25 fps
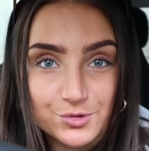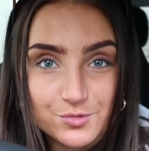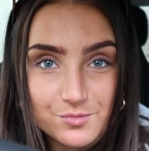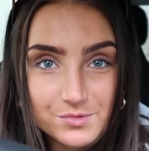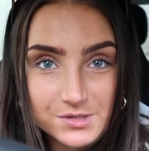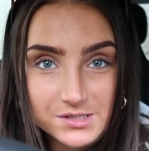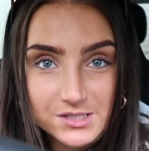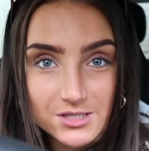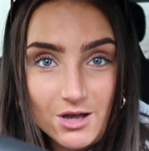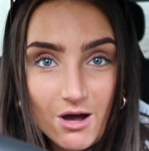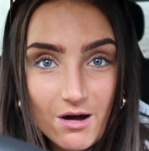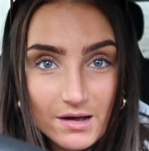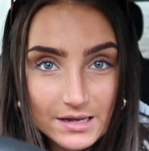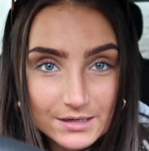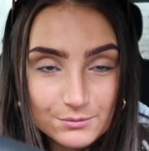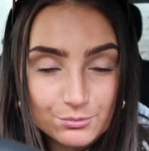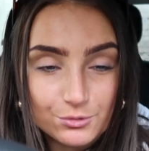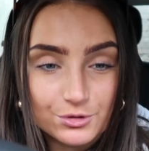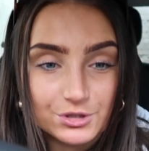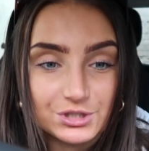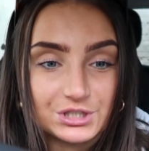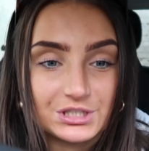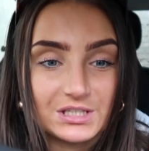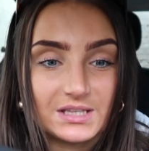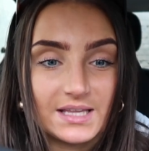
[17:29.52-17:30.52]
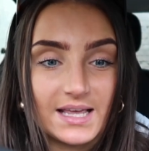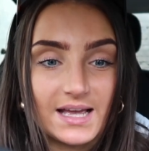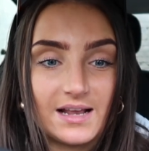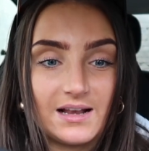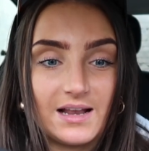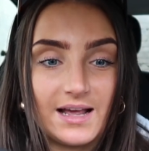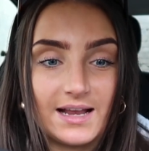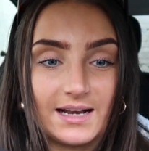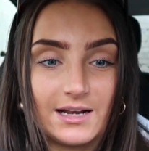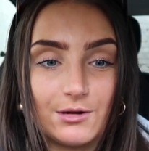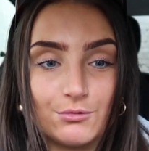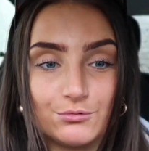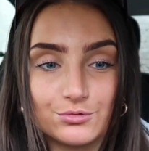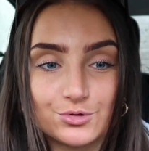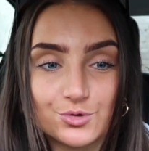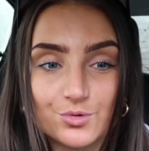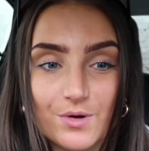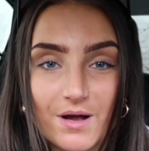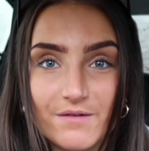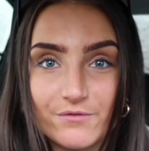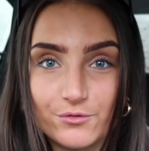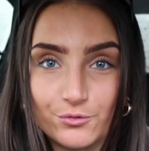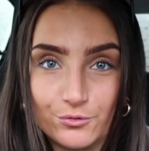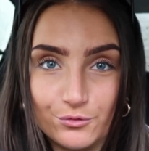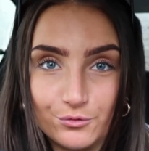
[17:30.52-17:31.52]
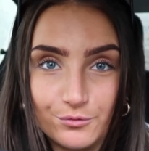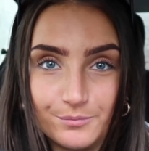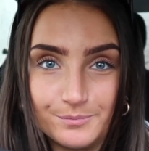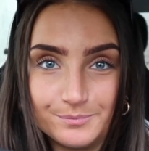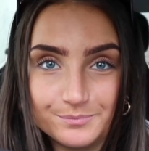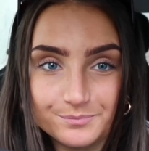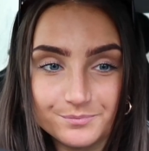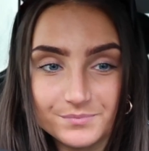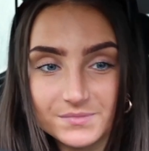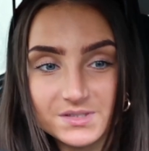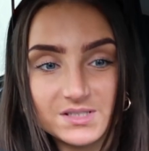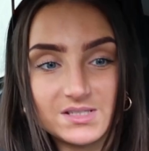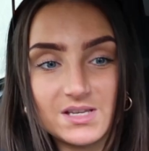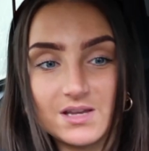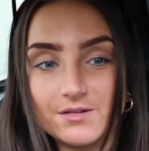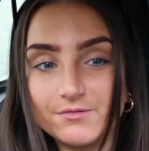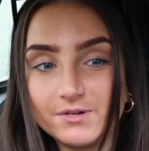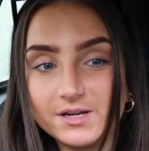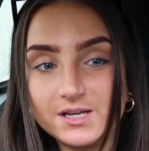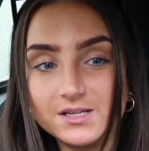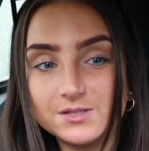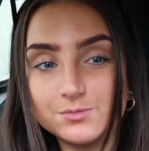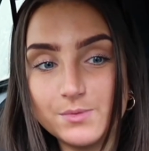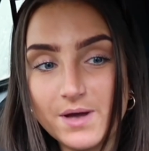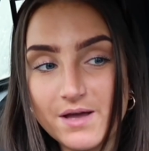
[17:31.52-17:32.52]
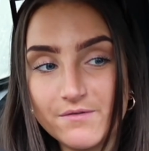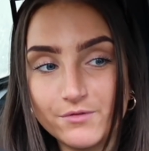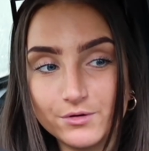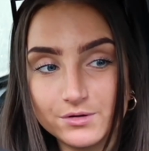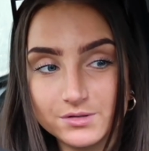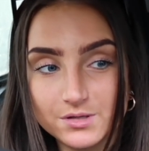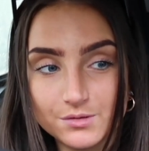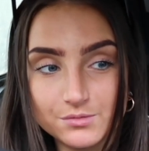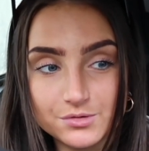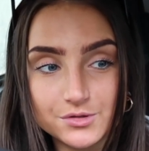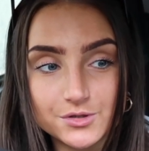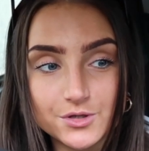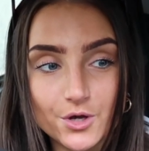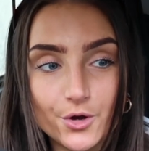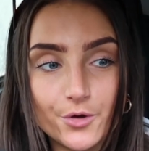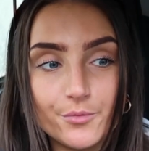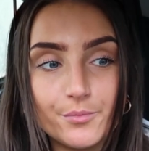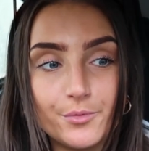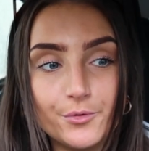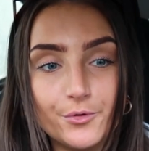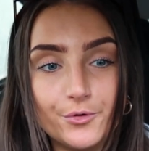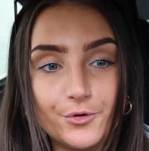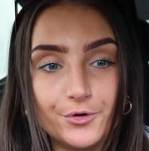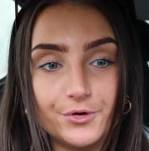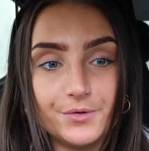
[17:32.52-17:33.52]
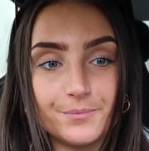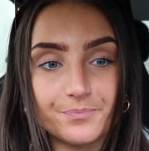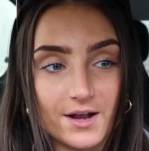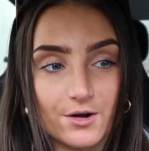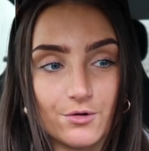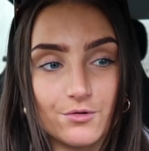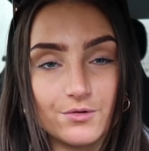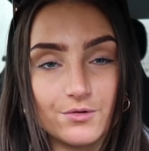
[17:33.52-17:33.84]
started watching their like little travel series whatever because I was so bored, and